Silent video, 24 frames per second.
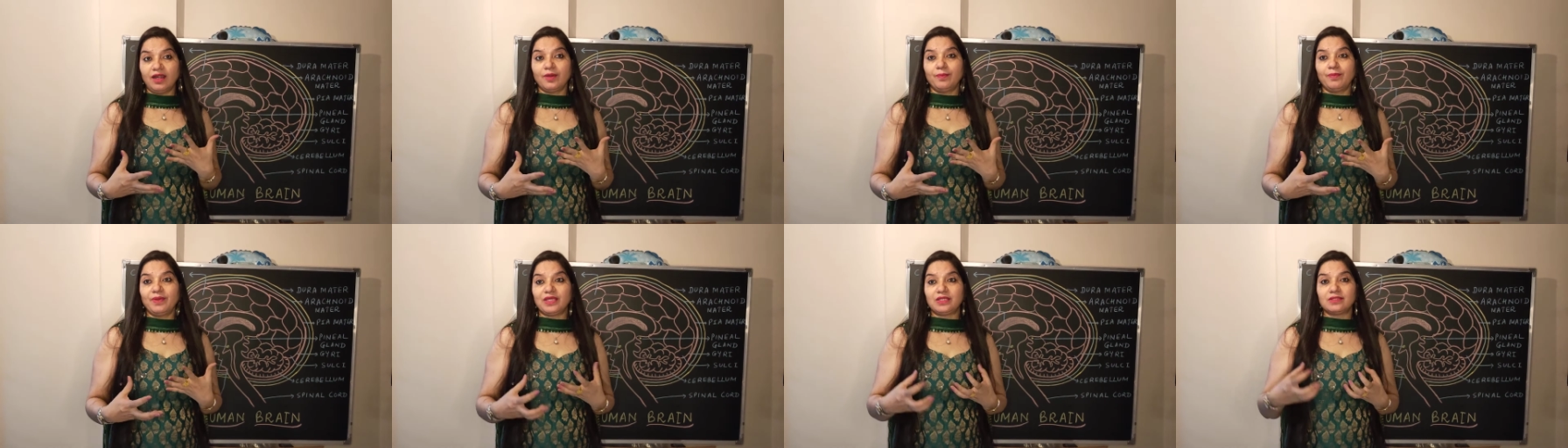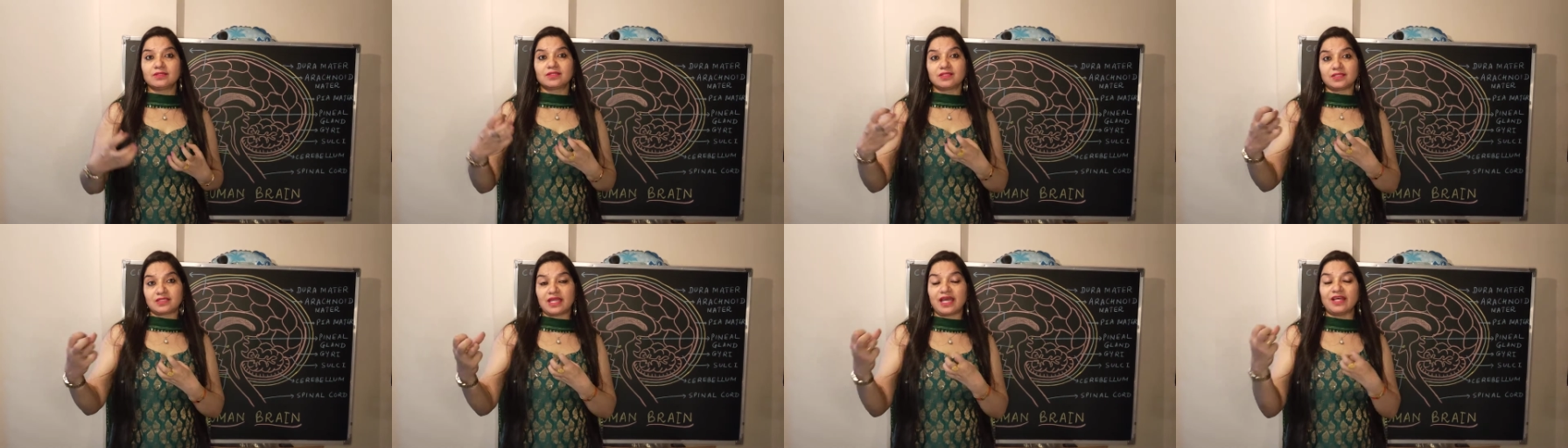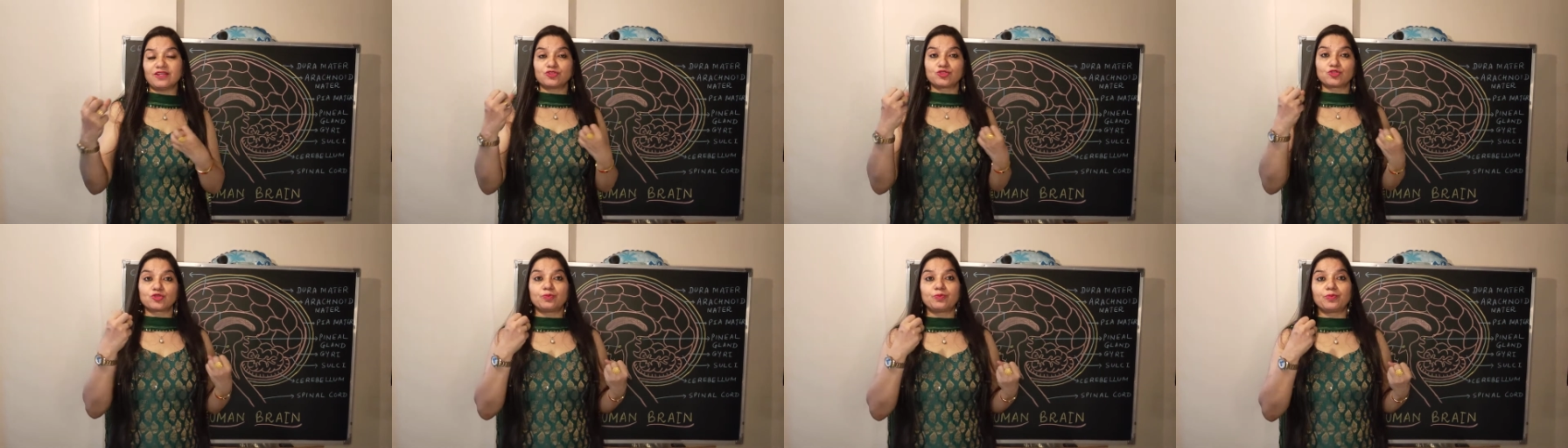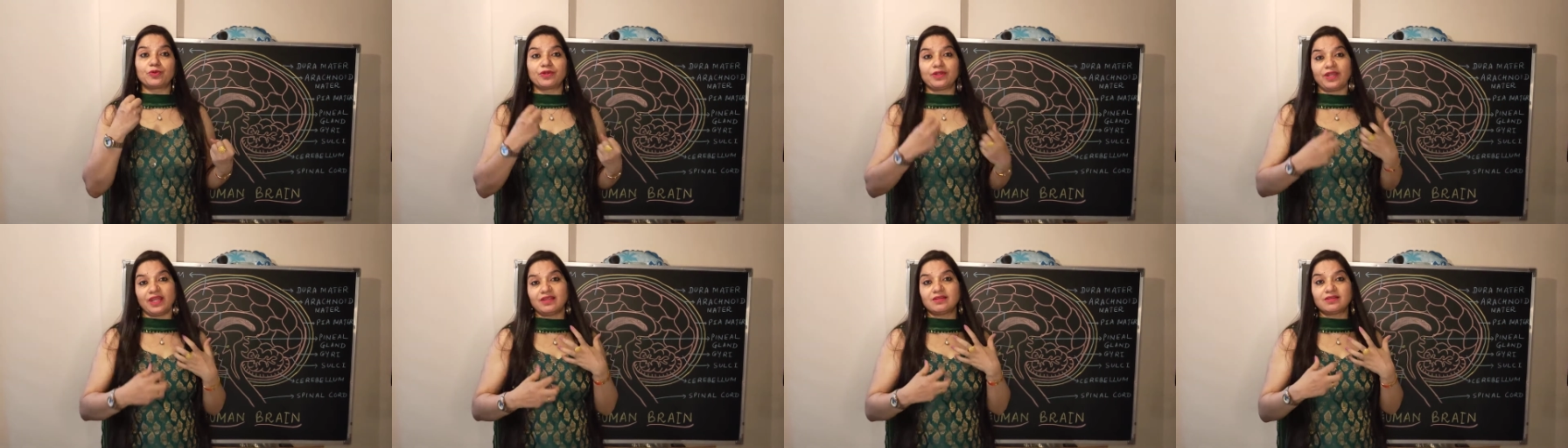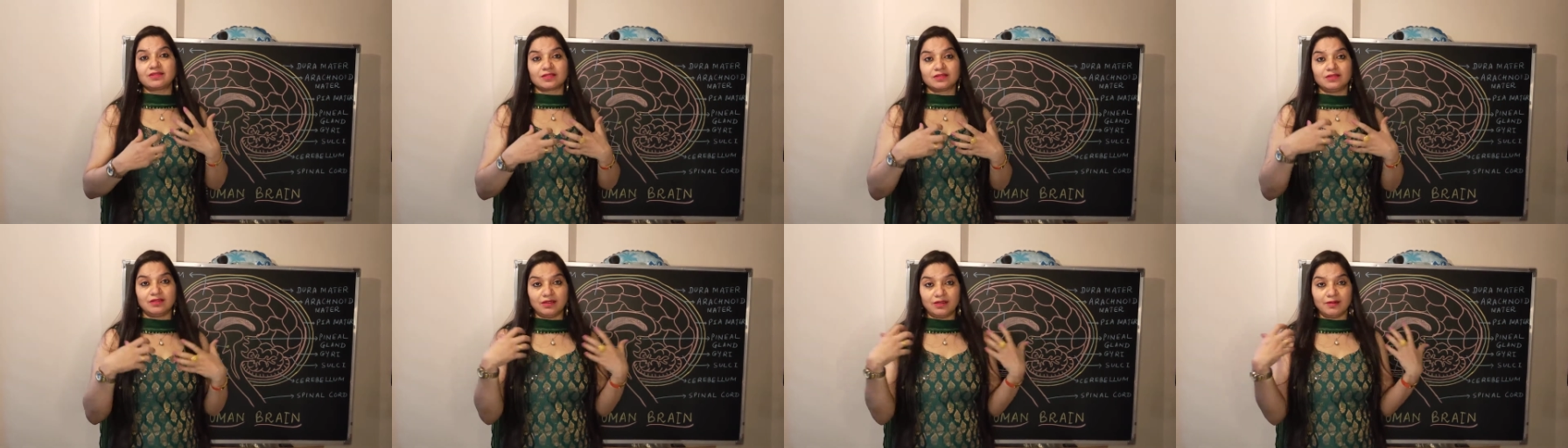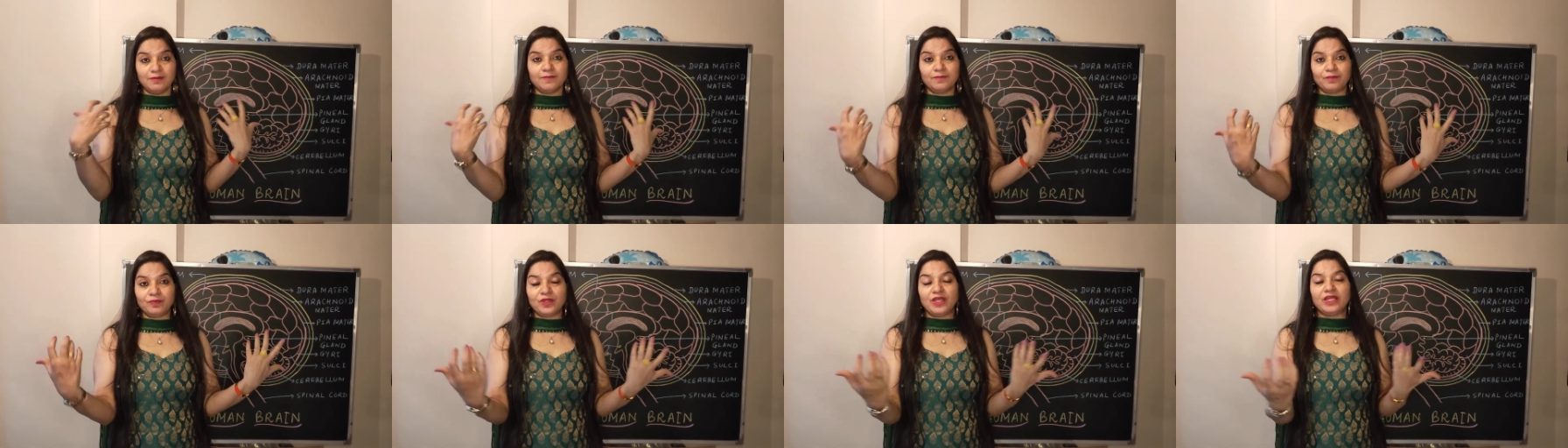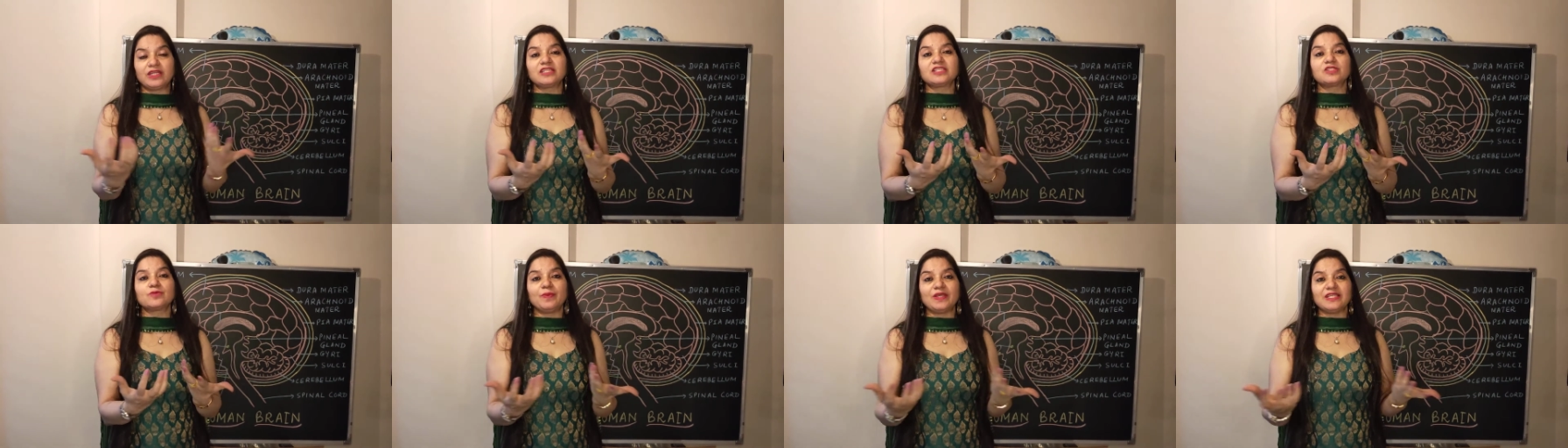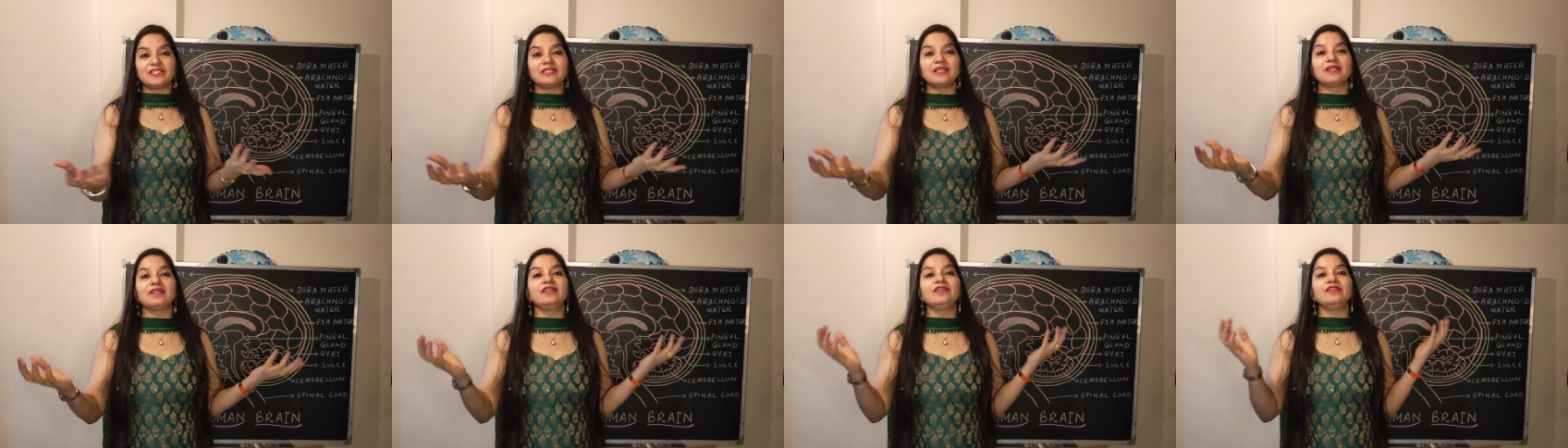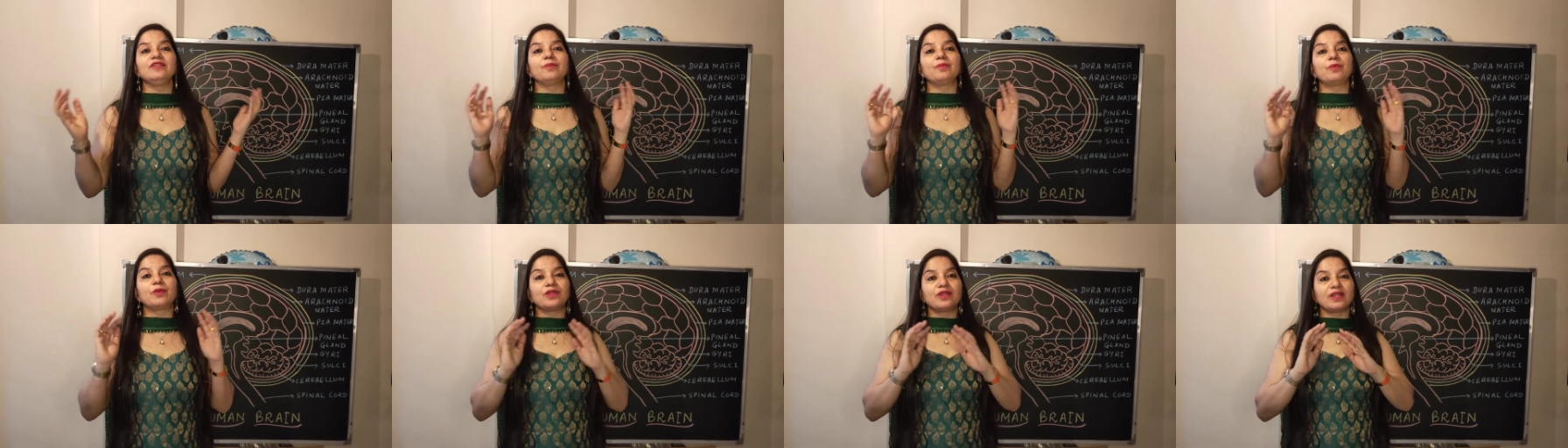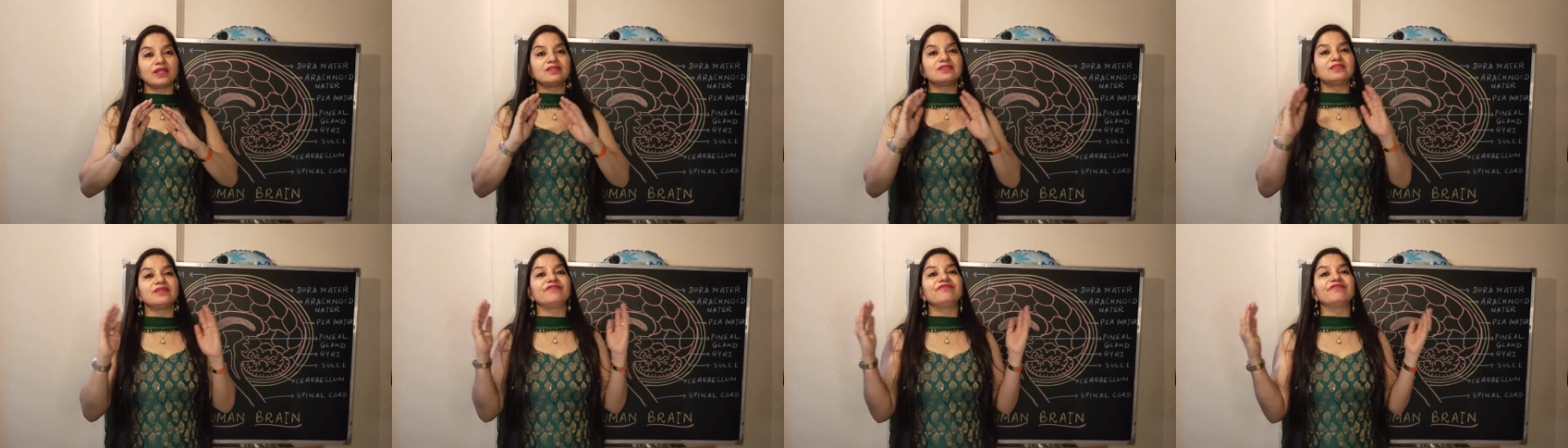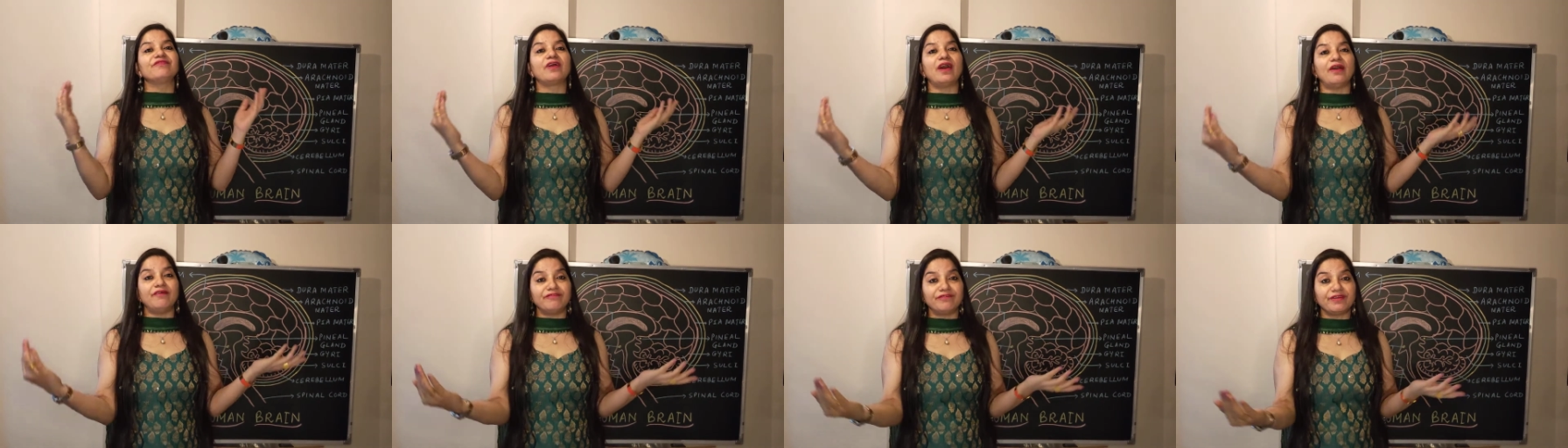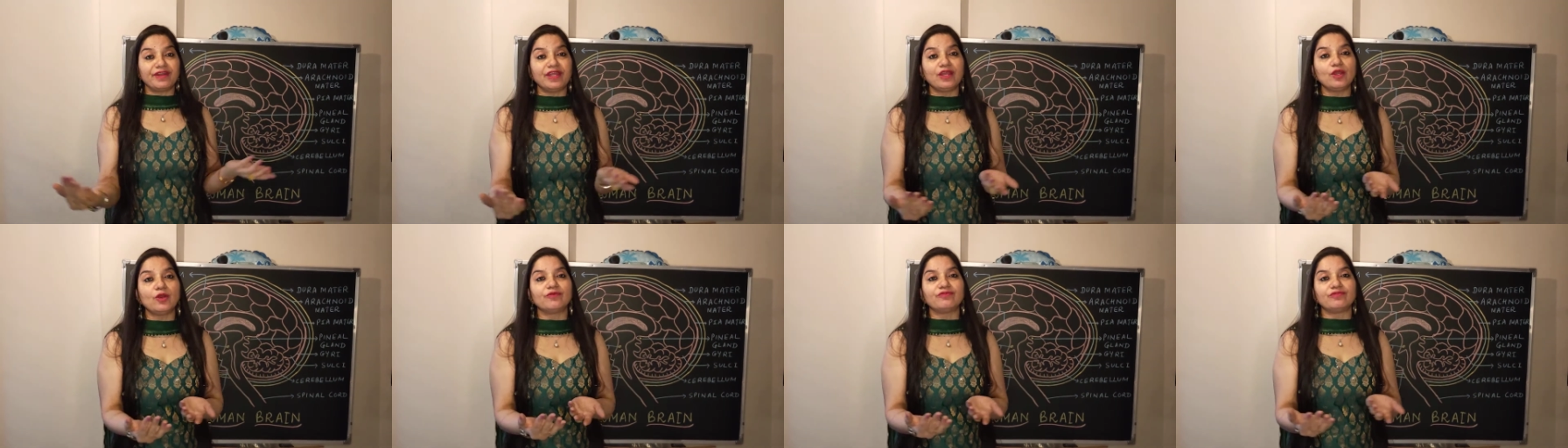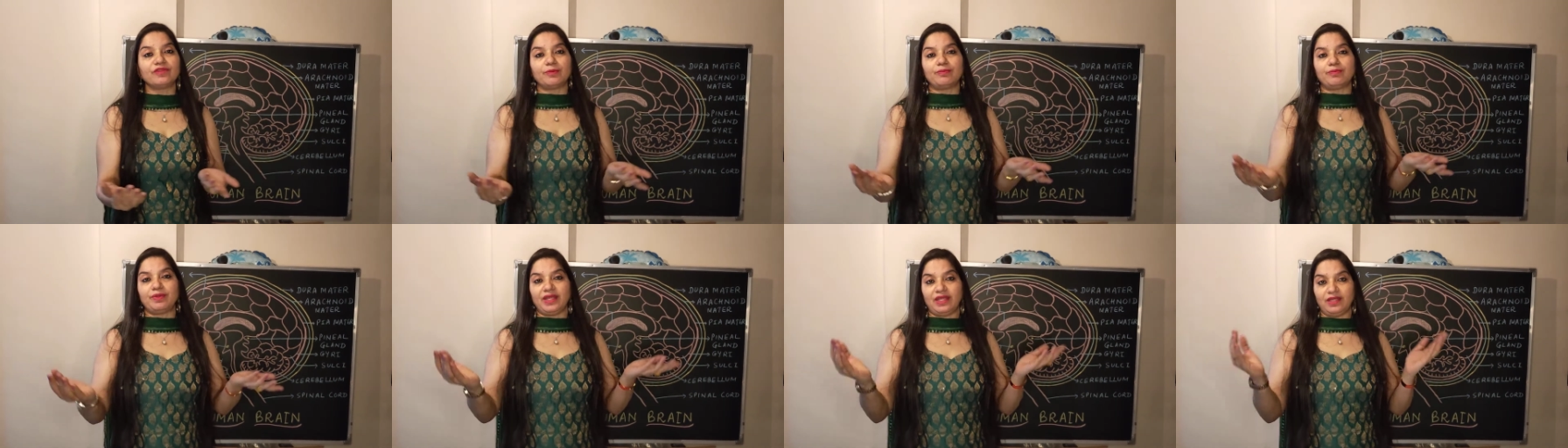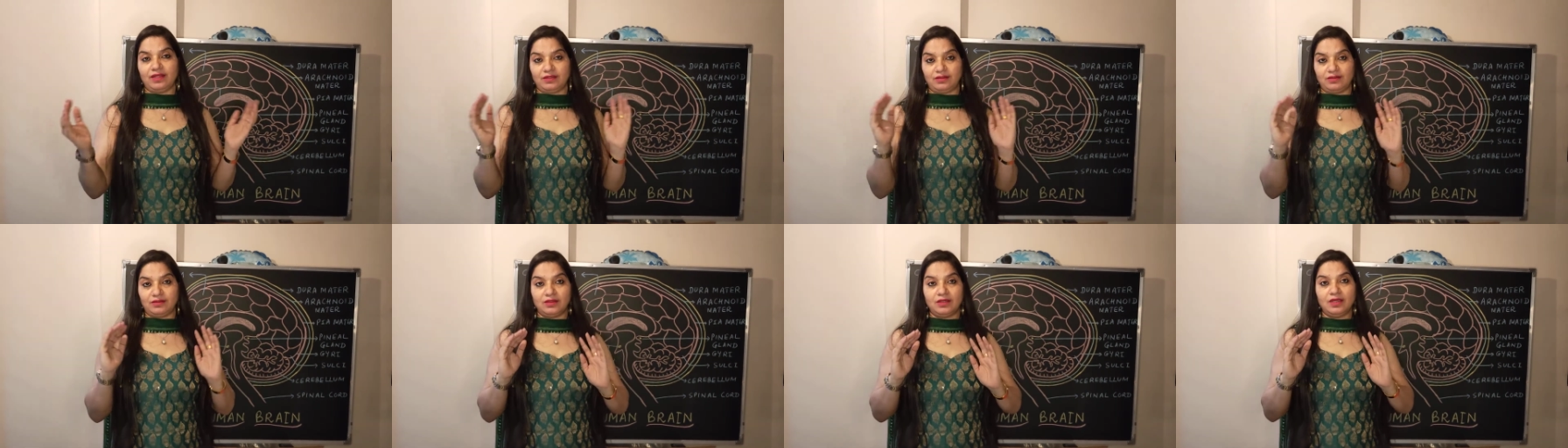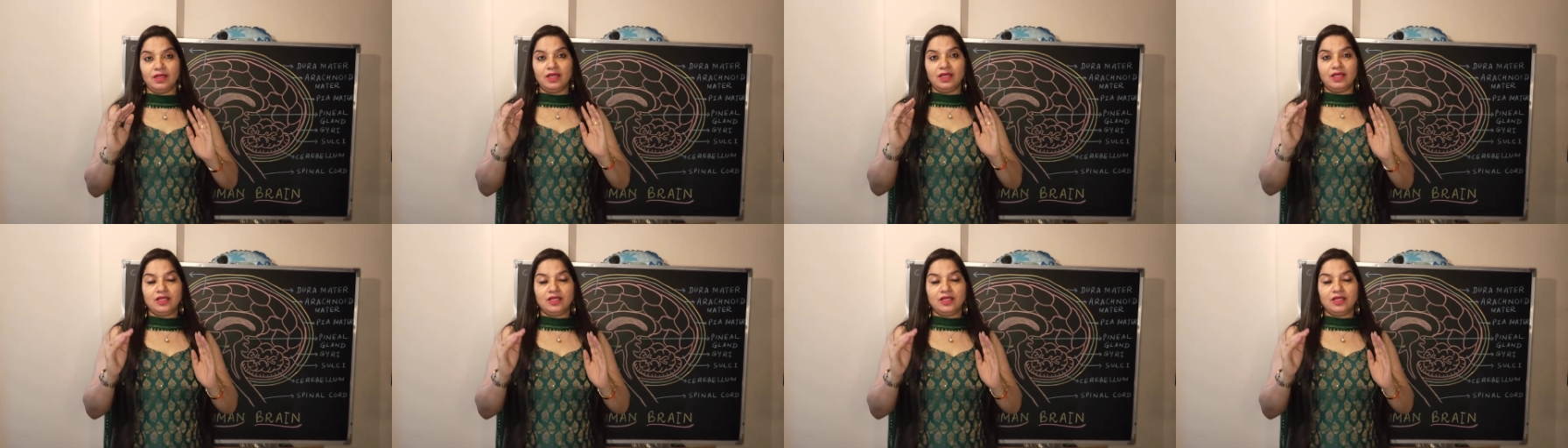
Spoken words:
because it has to protect it is basically the protective covering of the brain.